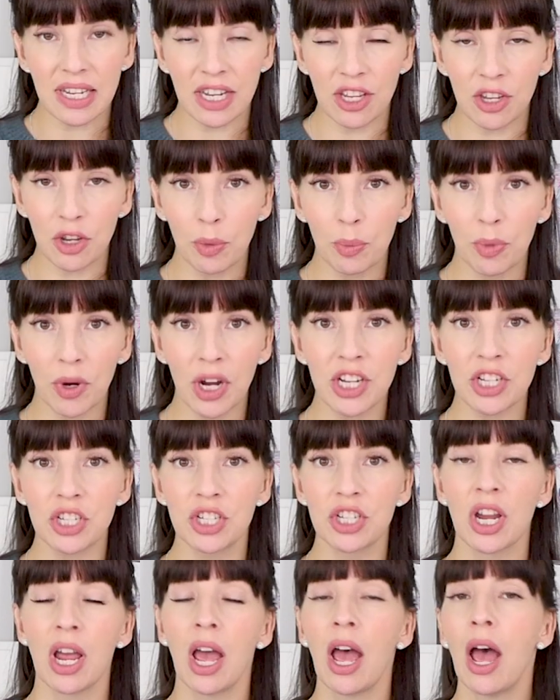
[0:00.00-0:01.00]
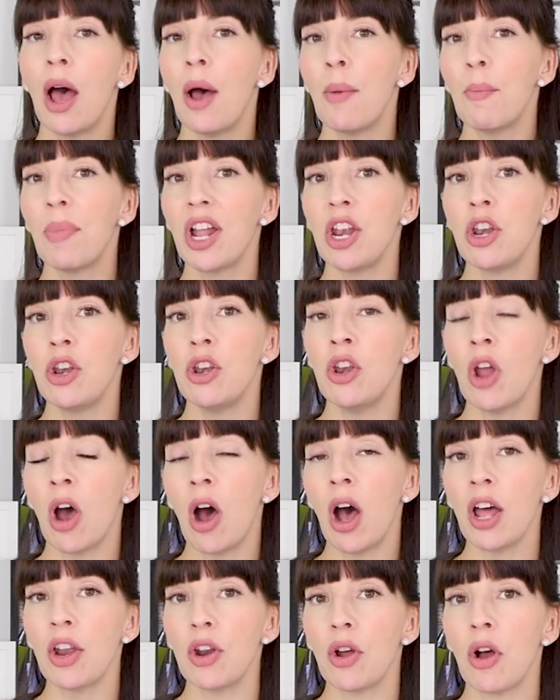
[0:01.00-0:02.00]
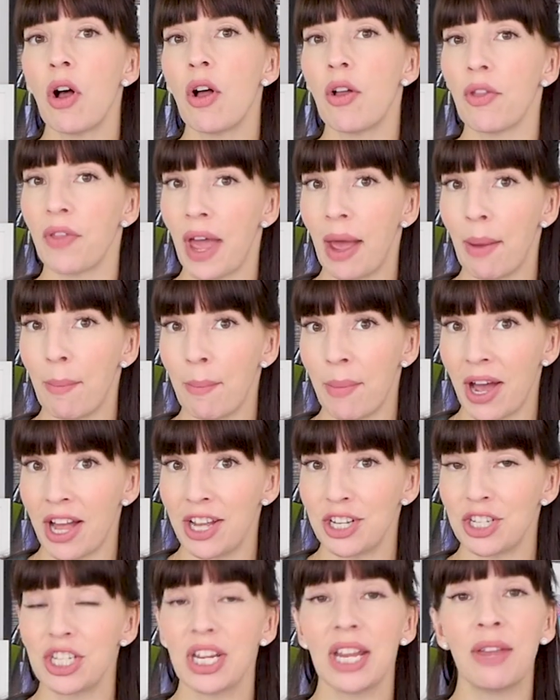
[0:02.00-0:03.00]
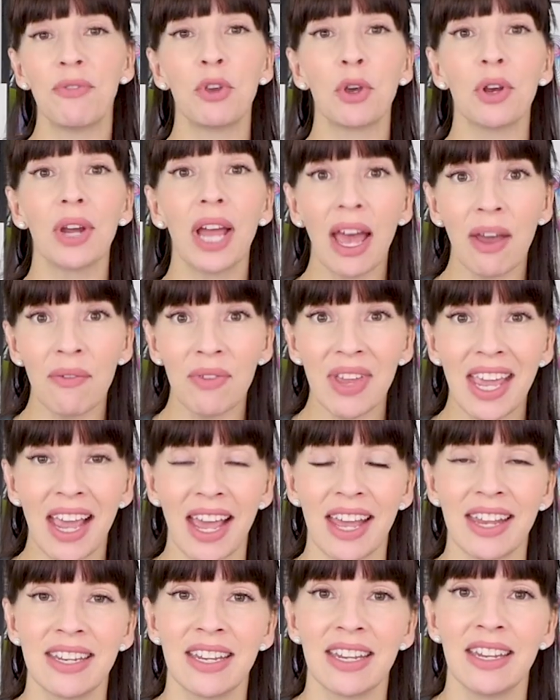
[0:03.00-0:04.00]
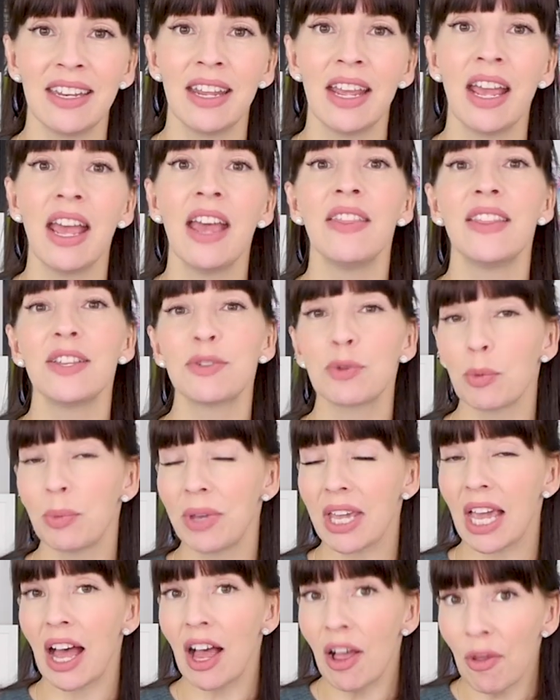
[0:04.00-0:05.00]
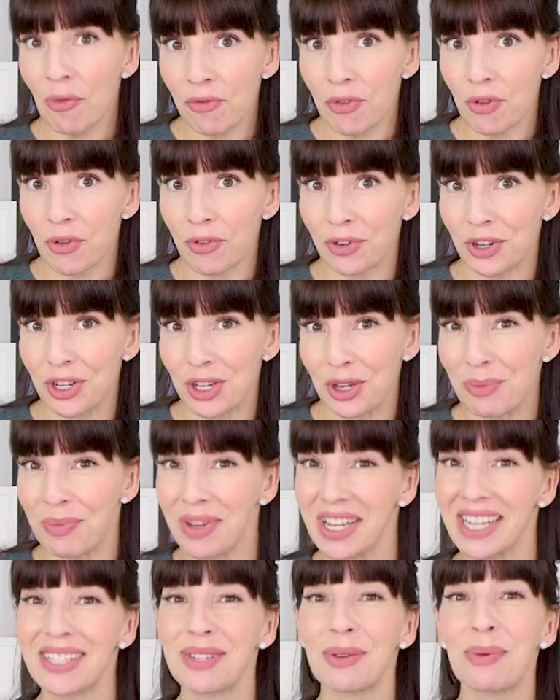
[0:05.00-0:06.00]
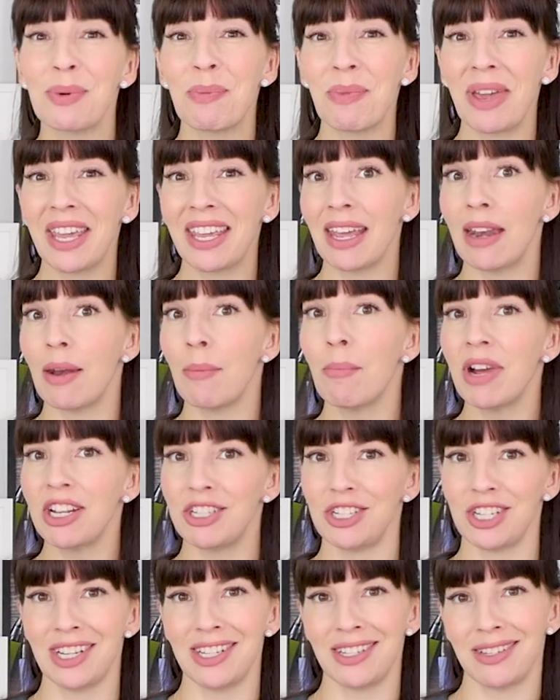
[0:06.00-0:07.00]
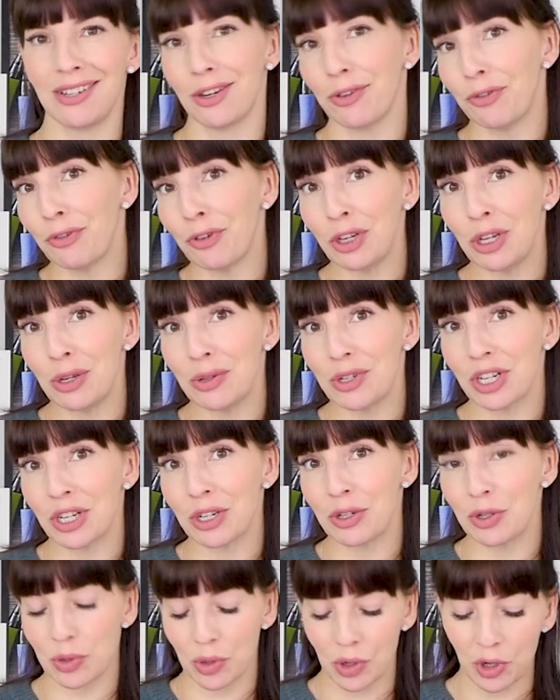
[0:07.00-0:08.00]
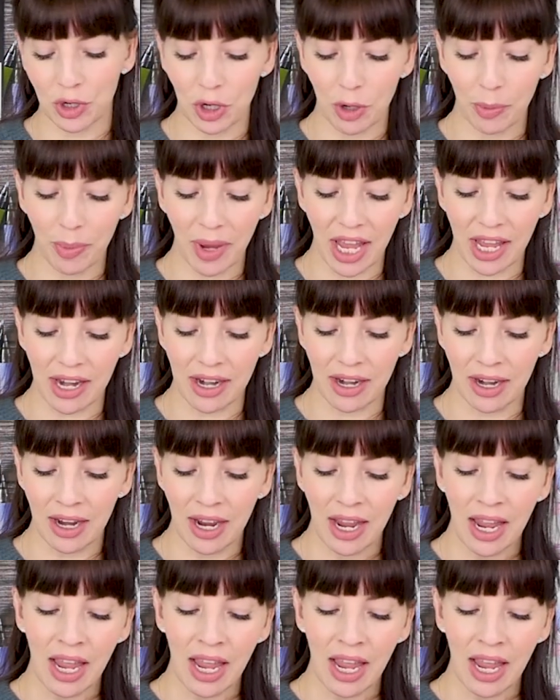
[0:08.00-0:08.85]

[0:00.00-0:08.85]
in your brush, but not all that much. If you're heavy-handed, this will be helpful for you because it will make it much easier for you to control your pen.